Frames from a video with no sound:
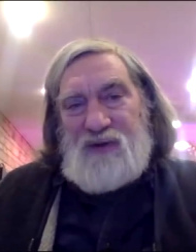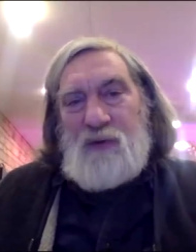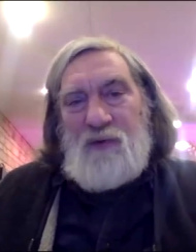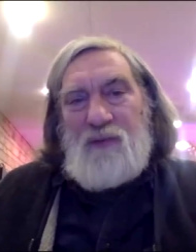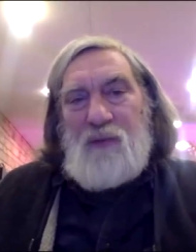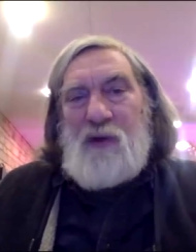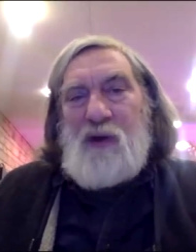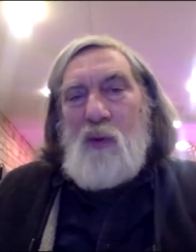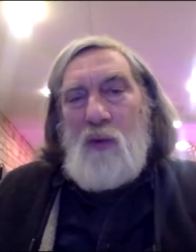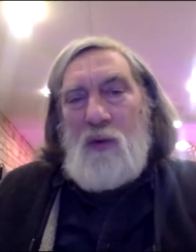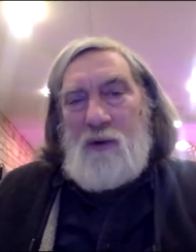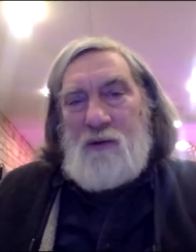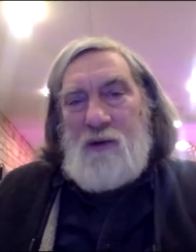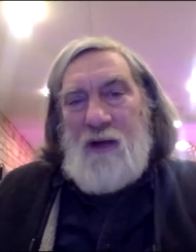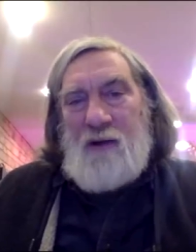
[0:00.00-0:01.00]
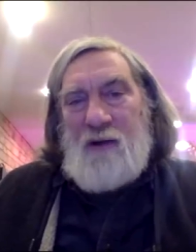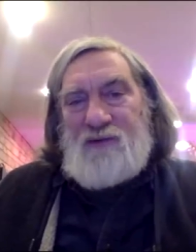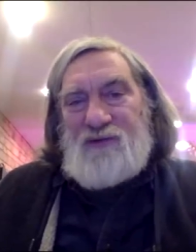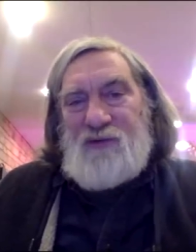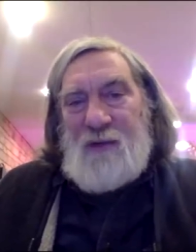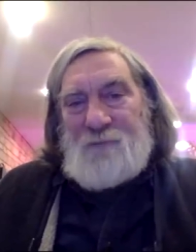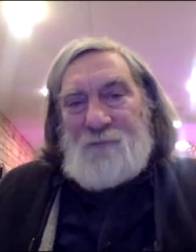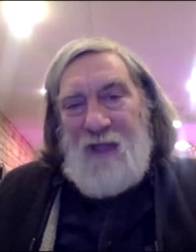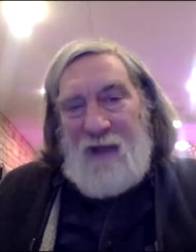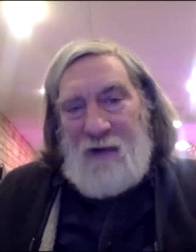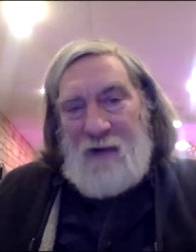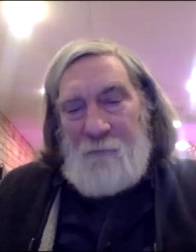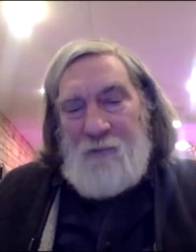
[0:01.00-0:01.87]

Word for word: up to two and three quarter ounce